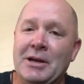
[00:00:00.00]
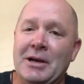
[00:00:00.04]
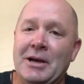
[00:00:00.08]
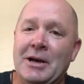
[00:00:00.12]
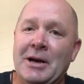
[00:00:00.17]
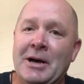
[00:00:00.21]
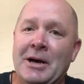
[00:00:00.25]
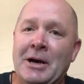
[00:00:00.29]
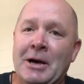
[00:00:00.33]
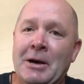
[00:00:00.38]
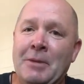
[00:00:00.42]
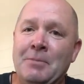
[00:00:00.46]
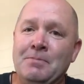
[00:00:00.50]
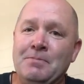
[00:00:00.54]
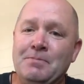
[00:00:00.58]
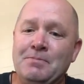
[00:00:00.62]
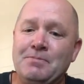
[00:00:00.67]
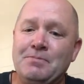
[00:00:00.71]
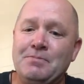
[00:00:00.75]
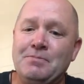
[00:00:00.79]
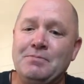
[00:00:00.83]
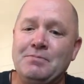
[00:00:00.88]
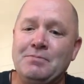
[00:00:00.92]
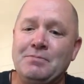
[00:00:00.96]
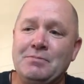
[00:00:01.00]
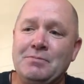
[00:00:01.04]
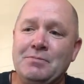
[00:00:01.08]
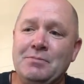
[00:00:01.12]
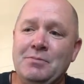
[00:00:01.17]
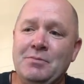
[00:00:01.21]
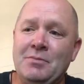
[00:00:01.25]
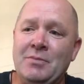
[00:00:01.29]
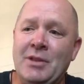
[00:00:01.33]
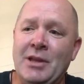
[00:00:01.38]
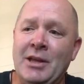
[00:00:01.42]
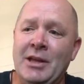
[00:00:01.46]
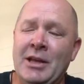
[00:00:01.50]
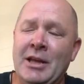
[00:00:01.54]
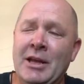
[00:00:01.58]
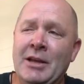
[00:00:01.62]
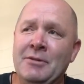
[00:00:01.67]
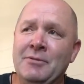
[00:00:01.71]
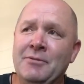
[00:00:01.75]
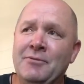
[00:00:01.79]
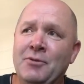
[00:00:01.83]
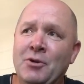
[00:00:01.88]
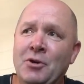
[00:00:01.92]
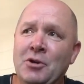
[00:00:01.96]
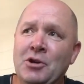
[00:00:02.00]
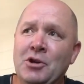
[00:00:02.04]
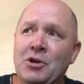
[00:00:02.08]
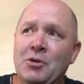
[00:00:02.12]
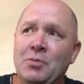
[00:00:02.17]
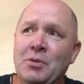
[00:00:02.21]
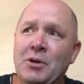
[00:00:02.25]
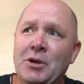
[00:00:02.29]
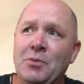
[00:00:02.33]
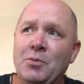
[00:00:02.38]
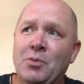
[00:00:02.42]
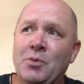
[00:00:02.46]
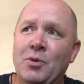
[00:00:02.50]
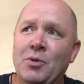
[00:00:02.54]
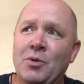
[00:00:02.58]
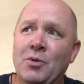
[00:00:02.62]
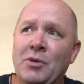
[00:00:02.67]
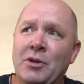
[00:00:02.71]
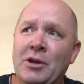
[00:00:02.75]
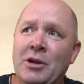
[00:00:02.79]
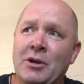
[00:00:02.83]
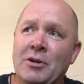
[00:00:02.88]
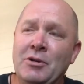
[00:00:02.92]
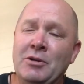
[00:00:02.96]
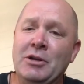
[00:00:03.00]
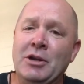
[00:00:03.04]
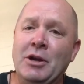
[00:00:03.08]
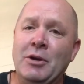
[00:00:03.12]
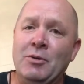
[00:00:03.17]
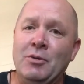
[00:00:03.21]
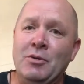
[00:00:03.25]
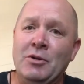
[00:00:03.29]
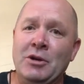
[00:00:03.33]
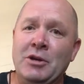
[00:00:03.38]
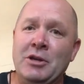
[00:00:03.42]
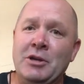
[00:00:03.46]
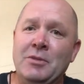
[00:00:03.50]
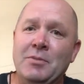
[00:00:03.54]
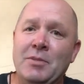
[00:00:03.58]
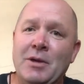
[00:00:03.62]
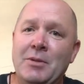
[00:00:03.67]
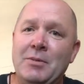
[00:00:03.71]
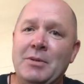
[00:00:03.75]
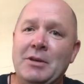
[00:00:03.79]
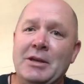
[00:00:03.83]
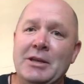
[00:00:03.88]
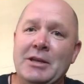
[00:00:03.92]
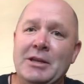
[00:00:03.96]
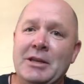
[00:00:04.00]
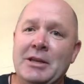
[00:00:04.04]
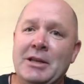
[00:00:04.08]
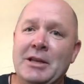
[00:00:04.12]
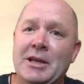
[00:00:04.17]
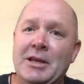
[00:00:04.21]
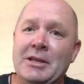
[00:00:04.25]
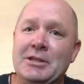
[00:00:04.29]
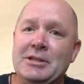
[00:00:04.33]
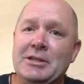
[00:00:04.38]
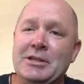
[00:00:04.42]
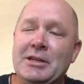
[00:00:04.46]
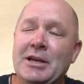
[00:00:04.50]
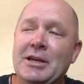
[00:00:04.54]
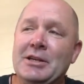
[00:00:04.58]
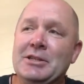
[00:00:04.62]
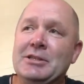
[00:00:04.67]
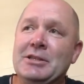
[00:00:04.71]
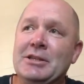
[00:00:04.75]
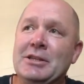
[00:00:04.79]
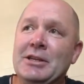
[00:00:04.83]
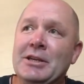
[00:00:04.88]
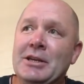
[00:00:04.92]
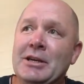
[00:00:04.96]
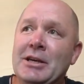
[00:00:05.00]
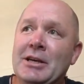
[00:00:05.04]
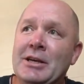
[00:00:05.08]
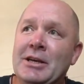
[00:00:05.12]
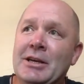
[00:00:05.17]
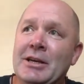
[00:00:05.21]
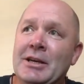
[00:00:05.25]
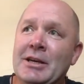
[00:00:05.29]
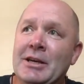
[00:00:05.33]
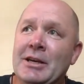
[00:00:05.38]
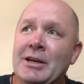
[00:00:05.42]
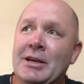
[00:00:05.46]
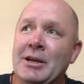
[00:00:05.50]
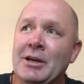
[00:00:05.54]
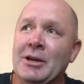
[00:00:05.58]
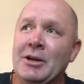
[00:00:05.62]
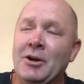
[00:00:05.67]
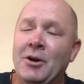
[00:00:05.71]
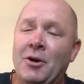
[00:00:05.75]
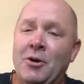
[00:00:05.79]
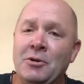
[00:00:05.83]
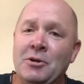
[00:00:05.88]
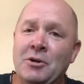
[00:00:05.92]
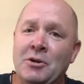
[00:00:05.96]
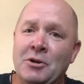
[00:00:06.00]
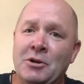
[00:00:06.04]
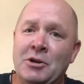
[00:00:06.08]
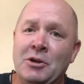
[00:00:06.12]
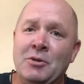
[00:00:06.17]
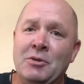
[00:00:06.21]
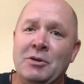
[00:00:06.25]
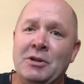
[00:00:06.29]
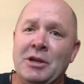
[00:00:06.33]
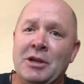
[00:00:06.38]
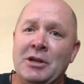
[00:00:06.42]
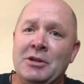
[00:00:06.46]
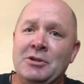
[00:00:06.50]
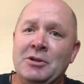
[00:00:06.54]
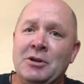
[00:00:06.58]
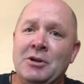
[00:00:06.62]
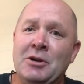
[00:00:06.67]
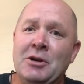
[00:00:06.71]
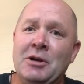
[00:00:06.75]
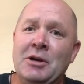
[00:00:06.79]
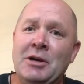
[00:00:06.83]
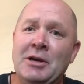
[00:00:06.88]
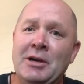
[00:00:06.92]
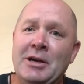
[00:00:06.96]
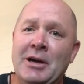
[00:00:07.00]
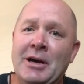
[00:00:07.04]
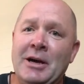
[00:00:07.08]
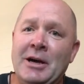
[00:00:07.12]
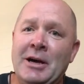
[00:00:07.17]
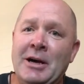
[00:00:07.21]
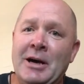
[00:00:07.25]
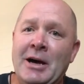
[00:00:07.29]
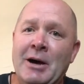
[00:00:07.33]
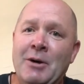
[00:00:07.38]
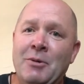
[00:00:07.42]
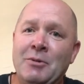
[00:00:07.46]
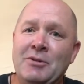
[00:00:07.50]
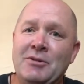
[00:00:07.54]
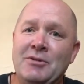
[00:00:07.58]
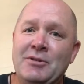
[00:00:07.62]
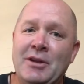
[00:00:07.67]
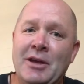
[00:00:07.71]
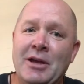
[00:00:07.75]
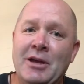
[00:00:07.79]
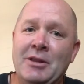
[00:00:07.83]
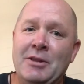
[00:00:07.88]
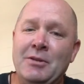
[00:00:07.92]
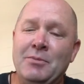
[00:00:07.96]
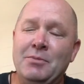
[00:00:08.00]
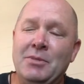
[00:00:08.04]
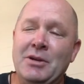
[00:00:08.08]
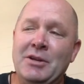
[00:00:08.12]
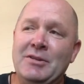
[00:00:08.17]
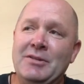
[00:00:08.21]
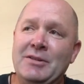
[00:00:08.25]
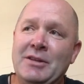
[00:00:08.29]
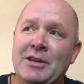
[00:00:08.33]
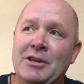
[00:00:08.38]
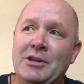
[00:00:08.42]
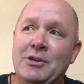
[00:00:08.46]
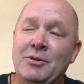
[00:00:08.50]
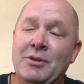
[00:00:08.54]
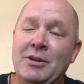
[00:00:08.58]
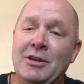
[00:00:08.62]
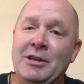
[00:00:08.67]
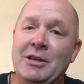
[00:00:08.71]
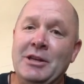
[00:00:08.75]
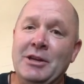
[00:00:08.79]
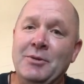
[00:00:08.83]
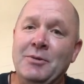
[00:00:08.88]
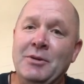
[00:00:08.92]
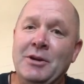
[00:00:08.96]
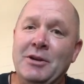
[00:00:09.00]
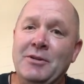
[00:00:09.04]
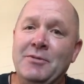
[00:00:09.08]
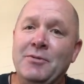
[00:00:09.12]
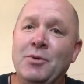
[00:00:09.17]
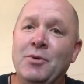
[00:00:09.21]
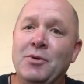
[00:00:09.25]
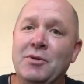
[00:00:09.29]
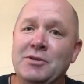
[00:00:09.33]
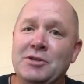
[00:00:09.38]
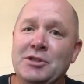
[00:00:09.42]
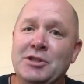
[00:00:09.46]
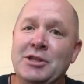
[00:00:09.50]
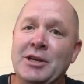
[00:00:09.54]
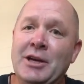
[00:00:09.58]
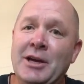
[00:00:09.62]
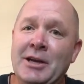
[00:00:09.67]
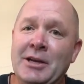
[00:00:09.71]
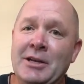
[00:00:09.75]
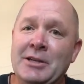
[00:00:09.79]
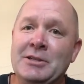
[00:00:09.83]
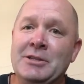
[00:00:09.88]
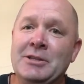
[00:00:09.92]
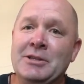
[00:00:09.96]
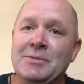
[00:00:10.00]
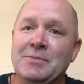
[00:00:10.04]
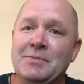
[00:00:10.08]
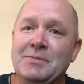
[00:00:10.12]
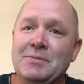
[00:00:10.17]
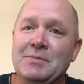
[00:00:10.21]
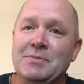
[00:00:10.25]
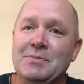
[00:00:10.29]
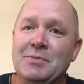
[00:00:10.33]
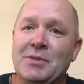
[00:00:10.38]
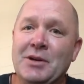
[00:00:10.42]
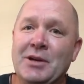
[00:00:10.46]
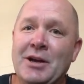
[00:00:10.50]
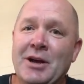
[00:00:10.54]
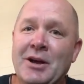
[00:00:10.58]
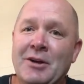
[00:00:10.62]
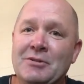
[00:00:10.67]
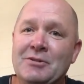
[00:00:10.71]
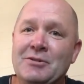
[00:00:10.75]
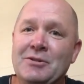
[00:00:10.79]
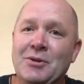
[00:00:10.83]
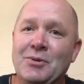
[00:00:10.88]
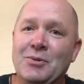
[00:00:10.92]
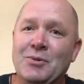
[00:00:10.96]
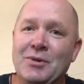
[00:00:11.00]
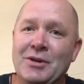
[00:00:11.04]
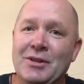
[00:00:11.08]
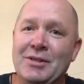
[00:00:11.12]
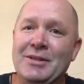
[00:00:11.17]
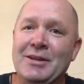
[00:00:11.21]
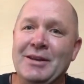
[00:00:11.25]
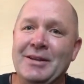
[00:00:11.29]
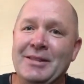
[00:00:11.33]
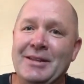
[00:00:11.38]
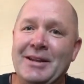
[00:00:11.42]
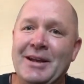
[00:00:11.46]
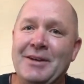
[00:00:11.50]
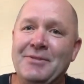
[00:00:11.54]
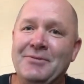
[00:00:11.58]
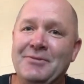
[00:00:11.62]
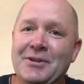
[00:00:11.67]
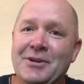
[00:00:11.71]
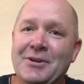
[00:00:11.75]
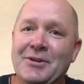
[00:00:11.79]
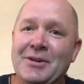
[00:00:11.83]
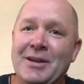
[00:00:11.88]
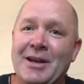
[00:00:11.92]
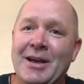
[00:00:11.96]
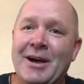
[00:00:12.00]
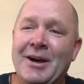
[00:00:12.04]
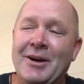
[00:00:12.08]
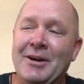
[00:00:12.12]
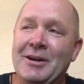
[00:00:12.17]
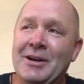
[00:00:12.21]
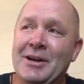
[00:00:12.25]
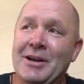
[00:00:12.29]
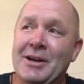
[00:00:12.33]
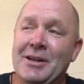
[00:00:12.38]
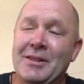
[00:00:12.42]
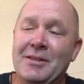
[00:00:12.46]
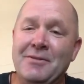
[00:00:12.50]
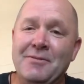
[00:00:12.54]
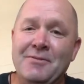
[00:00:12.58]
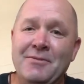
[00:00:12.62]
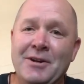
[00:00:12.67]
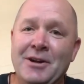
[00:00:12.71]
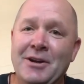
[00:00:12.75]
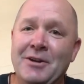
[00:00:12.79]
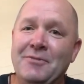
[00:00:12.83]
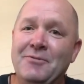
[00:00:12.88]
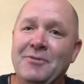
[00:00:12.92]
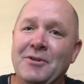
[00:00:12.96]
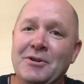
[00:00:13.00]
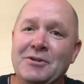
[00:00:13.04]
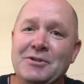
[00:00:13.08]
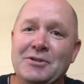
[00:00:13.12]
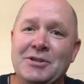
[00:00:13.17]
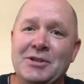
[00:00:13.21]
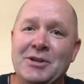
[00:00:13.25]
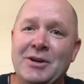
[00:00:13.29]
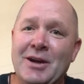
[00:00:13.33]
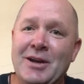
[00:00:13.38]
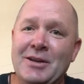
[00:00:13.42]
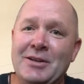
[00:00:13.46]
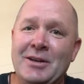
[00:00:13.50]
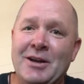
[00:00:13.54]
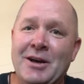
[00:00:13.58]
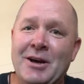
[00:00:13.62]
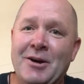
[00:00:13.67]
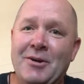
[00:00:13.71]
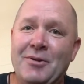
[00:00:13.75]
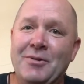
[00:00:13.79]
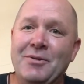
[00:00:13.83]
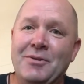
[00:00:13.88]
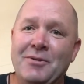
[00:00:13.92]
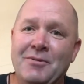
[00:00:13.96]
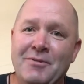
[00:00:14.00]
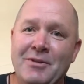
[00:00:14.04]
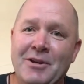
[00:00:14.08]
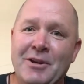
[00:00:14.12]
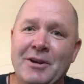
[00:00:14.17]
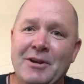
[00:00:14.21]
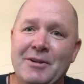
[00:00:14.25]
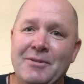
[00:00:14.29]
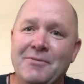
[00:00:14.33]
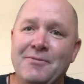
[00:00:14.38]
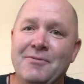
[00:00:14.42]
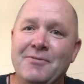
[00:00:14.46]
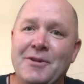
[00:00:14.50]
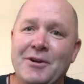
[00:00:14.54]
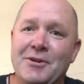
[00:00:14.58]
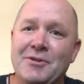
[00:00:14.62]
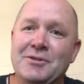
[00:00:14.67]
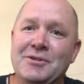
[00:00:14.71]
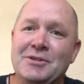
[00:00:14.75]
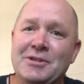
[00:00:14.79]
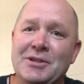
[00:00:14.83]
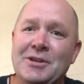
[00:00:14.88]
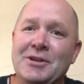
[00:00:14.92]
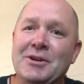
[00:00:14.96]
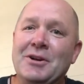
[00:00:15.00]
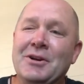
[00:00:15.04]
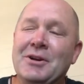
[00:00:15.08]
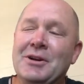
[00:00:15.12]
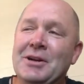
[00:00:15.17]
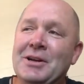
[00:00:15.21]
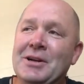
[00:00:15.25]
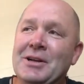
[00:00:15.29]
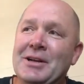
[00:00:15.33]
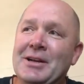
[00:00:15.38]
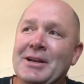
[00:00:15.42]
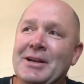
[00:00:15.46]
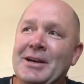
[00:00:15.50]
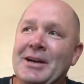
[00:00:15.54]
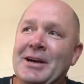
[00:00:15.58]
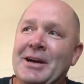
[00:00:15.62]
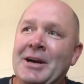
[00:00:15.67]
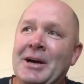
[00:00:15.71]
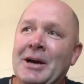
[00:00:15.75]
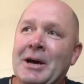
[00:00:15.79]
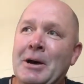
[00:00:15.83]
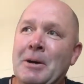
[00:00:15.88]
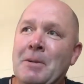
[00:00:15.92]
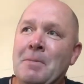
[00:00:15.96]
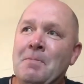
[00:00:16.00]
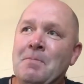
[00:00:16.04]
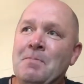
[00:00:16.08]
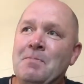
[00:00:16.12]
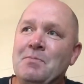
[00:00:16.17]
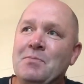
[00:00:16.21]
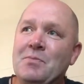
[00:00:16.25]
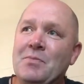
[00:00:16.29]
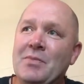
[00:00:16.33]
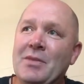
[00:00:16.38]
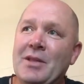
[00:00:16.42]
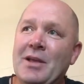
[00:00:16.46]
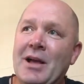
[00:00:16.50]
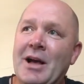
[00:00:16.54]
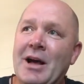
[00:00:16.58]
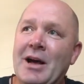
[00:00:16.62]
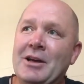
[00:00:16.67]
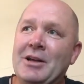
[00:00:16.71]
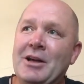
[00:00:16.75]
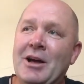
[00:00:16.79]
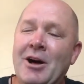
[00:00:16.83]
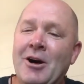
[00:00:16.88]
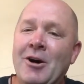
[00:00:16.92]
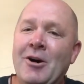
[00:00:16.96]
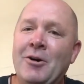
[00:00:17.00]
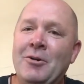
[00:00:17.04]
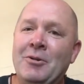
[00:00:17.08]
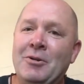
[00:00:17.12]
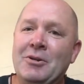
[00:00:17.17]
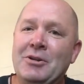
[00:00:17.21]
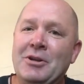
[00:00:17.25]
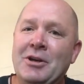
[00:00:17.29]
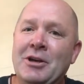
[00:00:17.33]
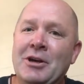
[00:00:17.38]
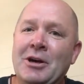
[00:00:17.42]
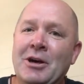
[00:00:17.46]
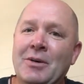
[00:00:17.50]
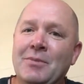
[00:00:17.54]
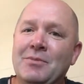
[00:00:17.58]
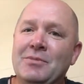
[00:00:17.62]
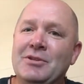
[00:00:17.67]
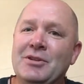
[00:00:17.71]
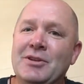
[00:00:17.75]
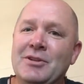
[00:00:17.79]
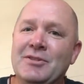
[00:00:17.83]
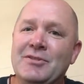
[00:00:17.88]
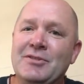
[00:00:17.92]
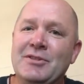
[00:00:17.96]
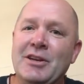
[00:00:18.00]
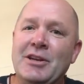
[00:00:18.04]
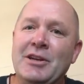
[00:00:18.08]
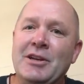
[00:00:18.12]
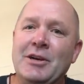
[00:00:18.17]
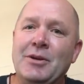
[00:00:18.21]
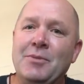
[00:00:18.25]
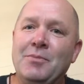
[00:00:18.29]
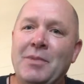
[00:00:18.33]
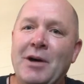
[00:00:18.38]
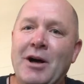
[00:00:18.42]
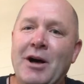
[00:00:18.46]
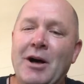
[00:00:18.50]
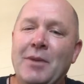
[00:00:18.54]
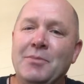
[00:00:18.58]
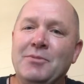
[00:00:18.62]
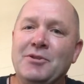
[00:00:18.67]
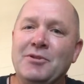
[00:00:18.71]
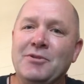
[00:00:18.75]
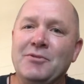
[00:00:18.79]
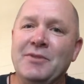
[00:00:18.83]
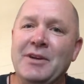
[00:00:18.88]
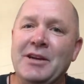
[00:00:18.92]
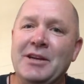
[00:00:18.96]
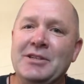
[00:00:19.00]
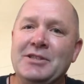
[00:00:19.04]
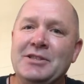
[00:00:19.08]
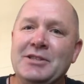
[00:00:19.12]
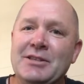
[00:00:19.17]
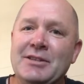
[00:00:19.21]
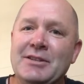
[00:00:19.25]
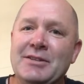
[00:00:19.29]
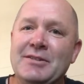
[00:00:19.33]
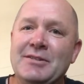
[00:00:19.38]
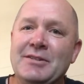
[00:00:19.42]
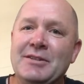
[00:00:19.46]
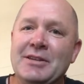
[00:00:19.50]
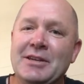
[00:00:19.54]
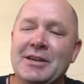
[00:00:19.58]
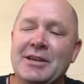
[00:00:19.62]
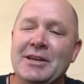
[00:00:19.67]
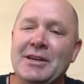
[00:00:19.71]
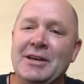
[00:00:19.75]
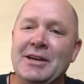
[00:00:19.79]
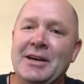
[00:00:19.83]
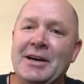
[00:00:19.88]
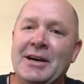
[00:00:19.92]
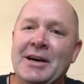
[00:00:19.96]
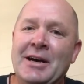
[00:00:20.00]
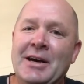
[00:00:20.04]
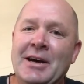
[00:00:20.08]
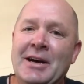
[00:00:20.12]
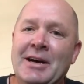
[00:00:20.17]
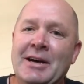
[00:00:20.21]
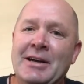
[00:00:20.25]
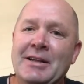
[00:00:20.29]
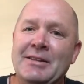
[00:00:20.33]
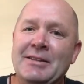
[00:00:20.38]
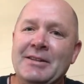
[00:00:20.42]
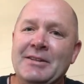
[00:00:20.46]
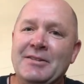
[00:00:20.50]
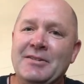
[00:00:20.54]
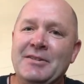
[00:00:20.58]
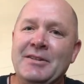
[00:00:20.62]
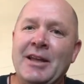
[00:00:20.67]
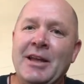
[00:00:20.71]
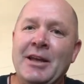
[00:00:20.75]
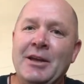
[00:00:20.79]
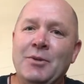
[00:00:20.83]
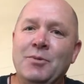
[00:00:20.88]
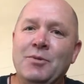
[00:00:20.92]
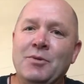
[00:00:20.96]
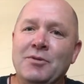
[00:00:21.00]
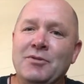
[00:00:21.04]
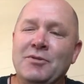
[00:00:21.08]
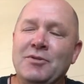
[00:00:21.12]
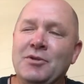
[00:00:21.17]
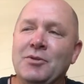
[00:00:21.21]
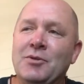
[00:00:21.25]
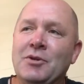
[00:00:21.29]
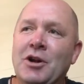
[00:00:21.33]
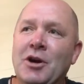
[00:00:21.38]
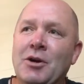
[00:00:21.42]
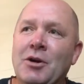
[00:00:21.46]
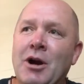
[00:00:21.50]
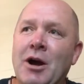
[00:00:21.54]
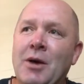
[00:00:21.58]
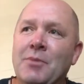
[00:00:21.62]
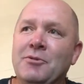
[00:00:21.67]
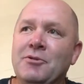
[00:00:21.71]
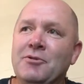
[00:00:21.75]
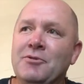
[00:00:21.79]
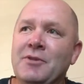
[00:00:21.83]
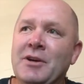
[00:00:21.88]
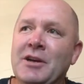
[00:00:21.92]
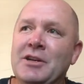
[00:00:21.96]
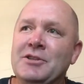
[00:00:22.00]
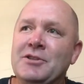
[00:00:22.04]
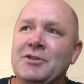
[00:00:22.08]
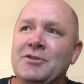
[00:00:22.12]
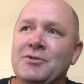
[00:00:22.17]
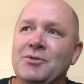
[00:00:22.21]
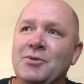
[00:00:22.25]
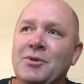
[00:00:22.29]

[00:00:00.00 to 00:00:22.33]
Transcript: And for you people that are, you know, looking at maybe getting into education, or you're a new teacher, I would say the big thing you need to get ready for is change. Because one thing that I figured out the very first year I taught, the very first year, I called up to set up my observations. The state was doing our observations.